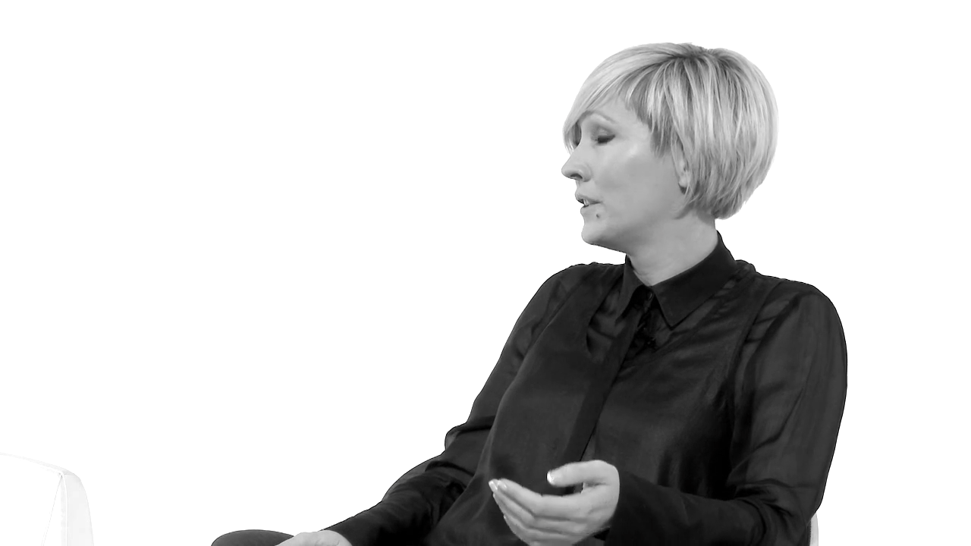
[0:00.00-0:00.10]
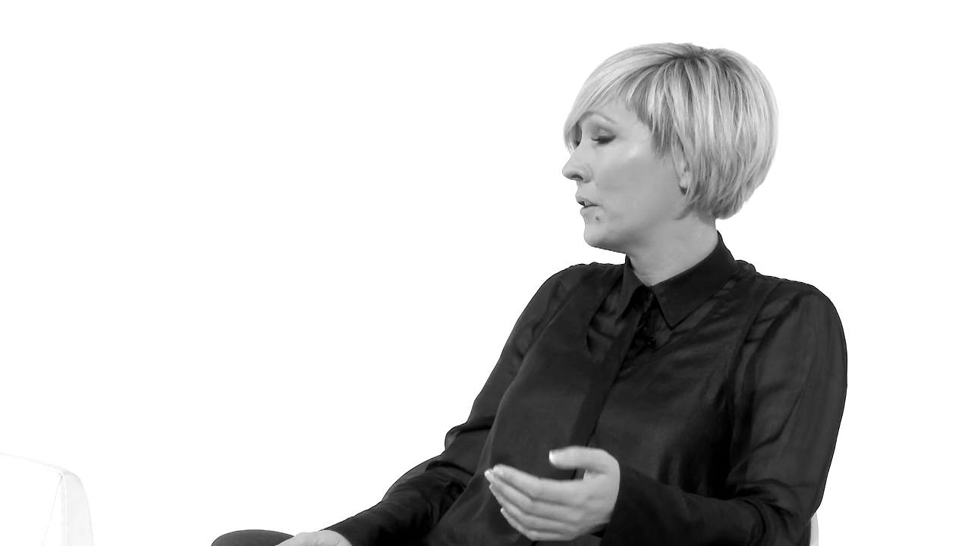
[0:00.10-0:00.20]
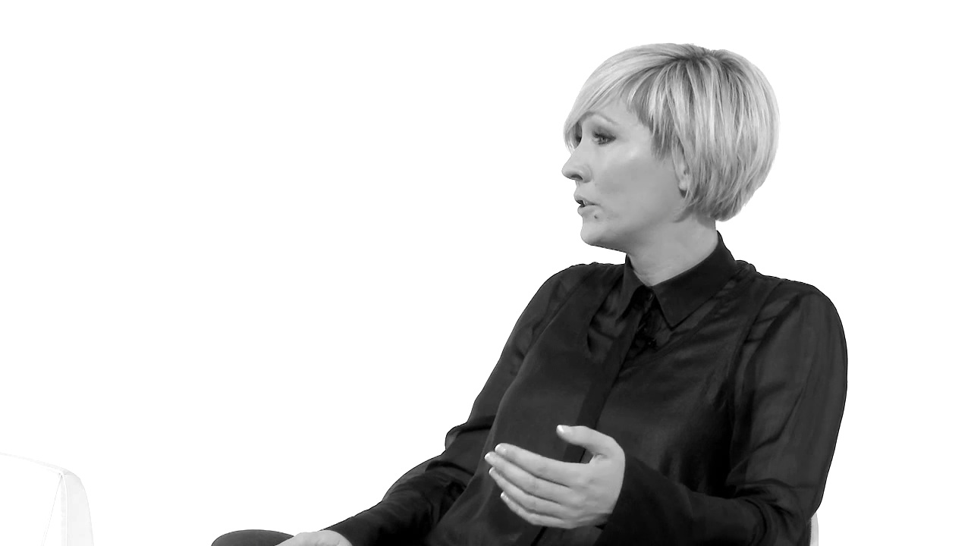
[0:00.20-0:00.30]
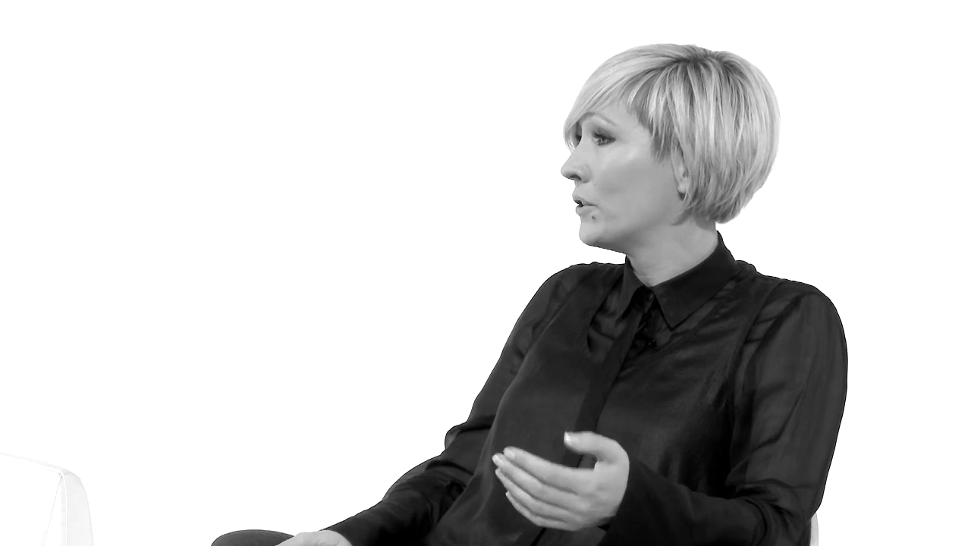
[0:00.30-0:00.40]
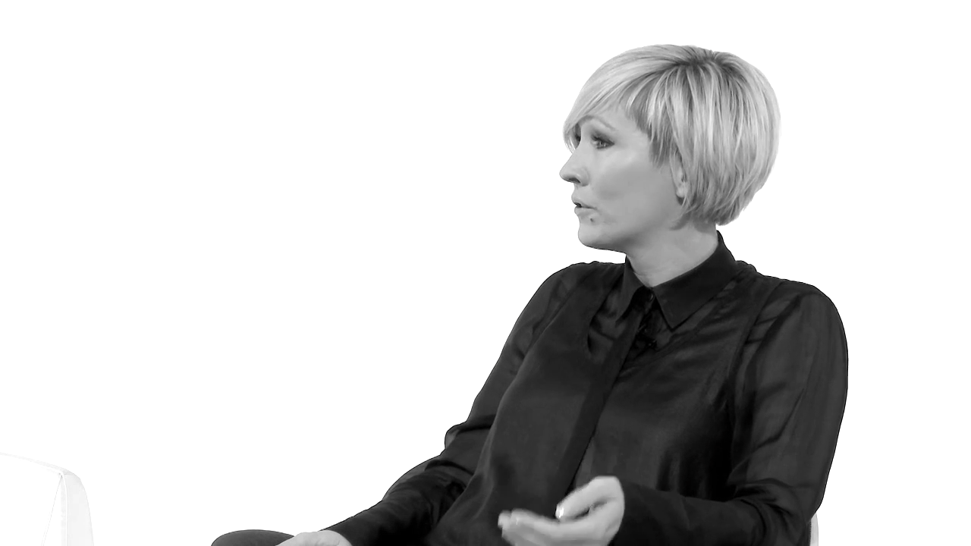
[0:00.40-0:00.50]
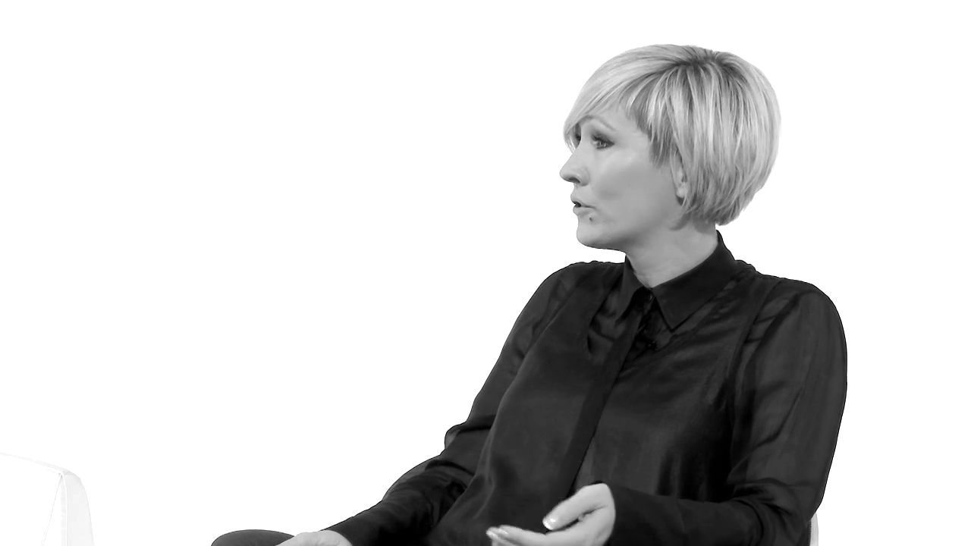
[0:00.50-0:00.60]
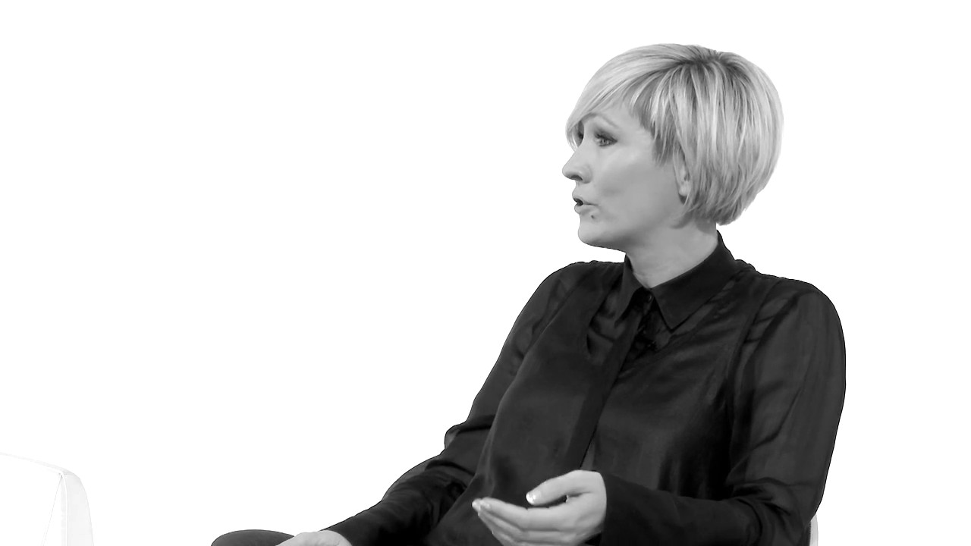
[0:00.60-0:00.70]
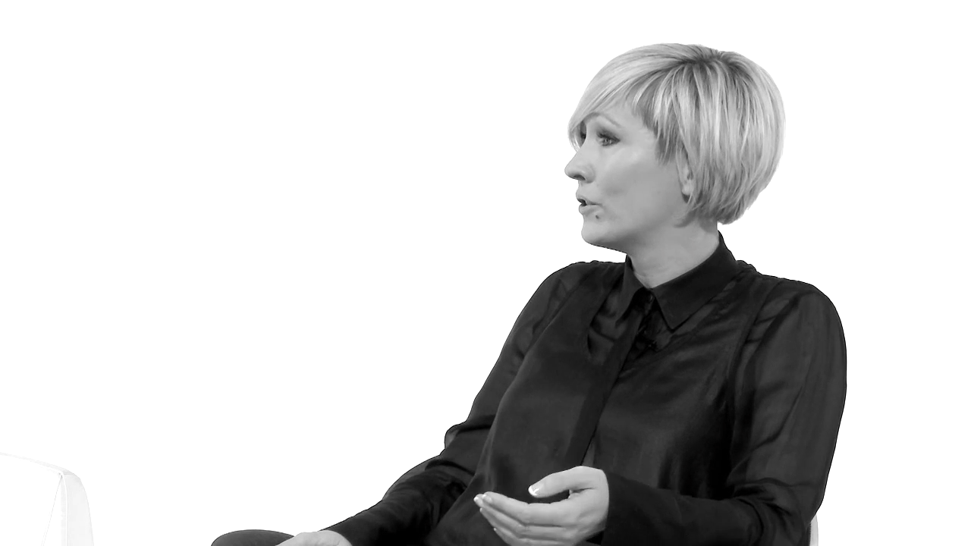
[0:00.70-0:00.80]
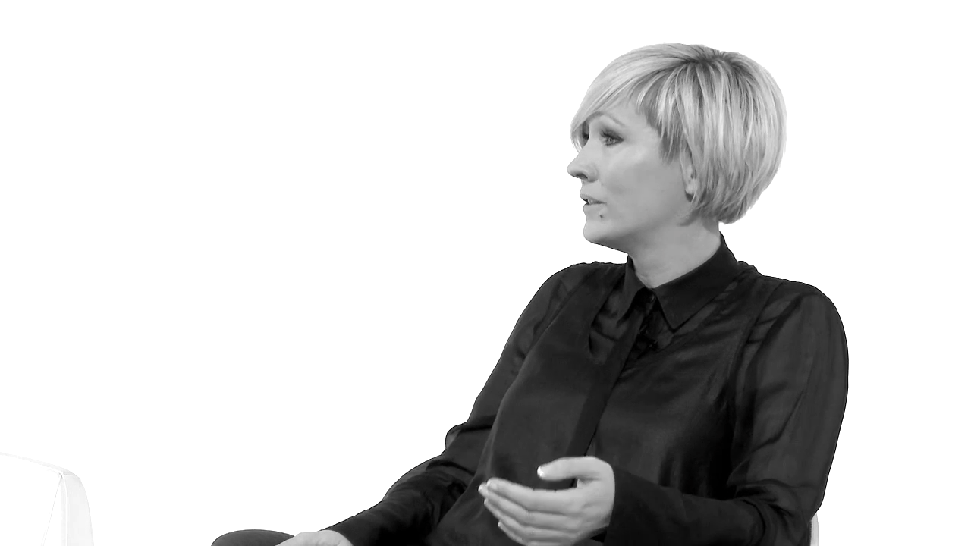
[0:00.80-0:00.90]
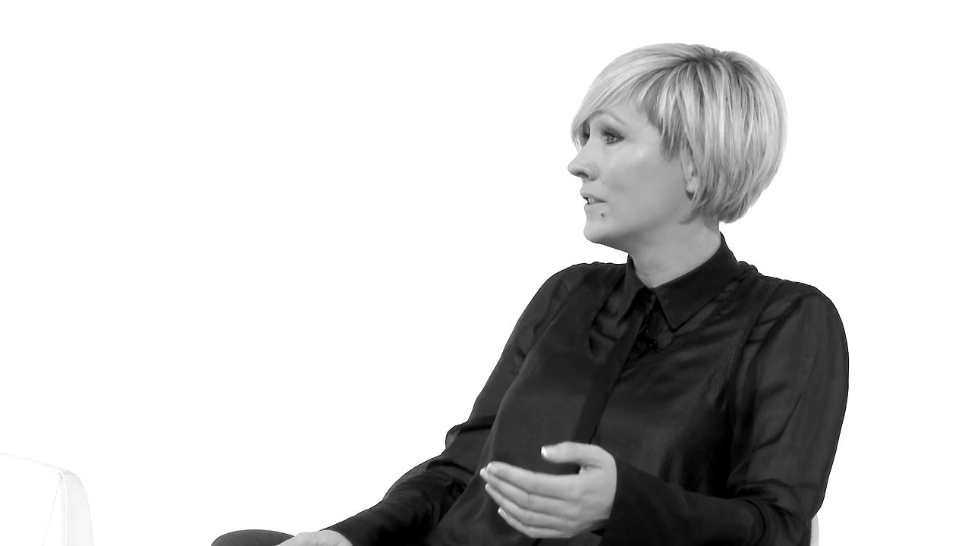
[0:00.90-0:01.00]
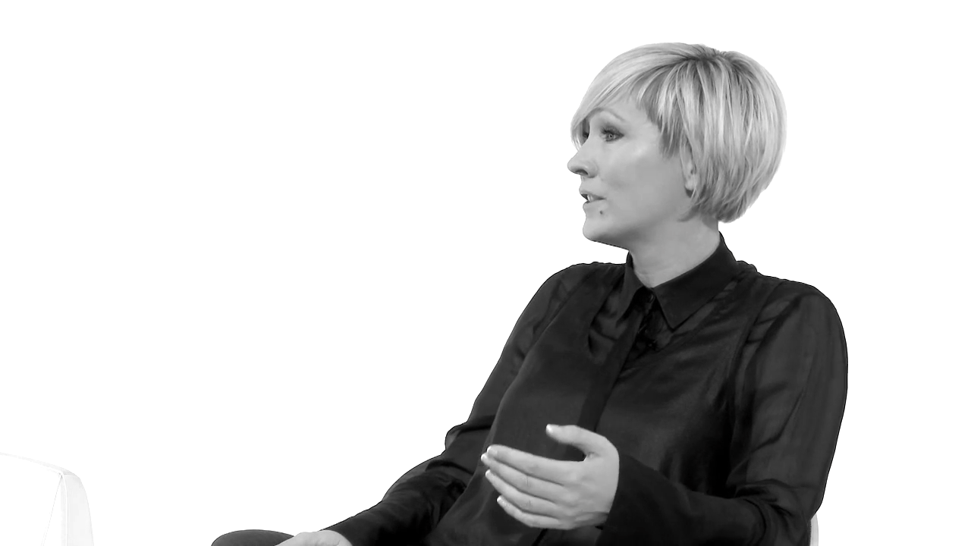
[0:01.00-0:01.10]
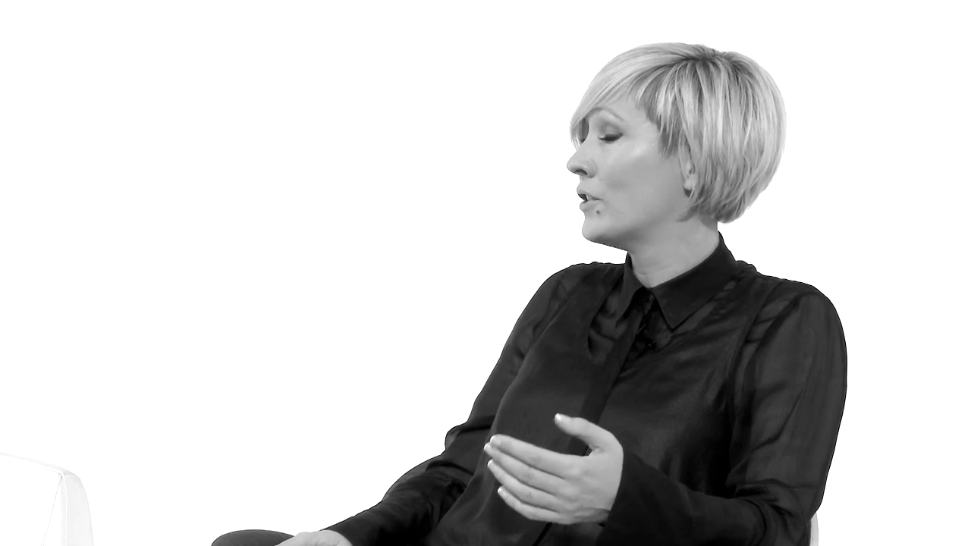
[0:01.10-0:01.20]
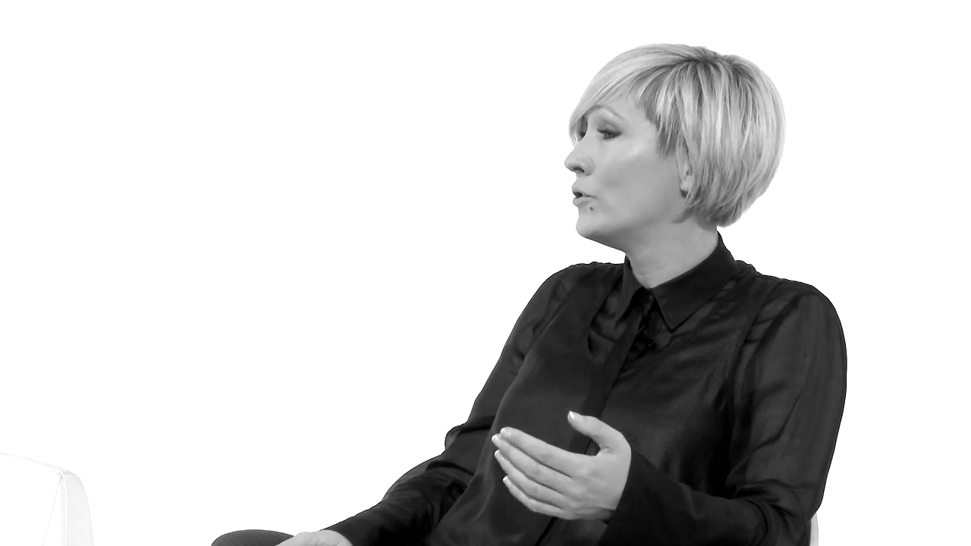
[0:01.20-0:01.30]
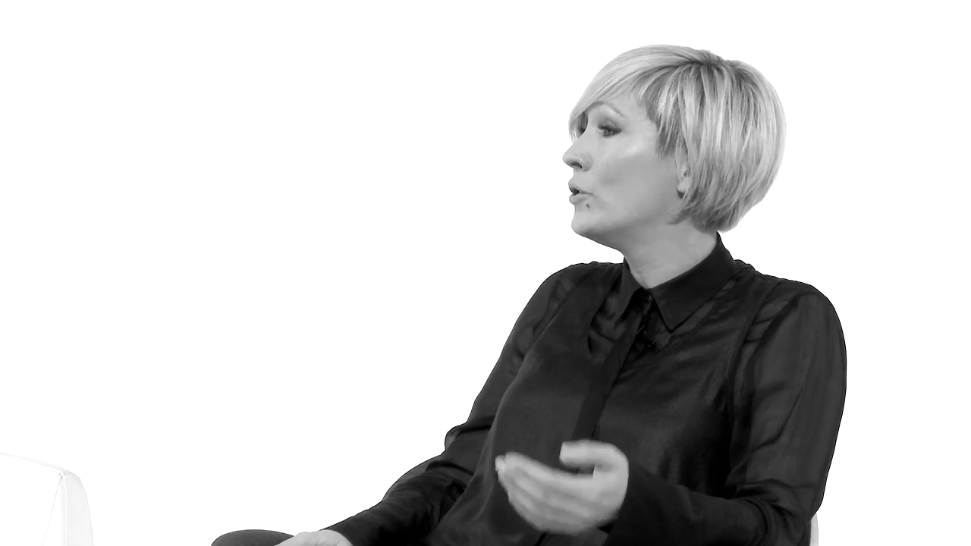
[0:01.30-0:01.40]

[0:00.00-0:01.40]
you know, the young students and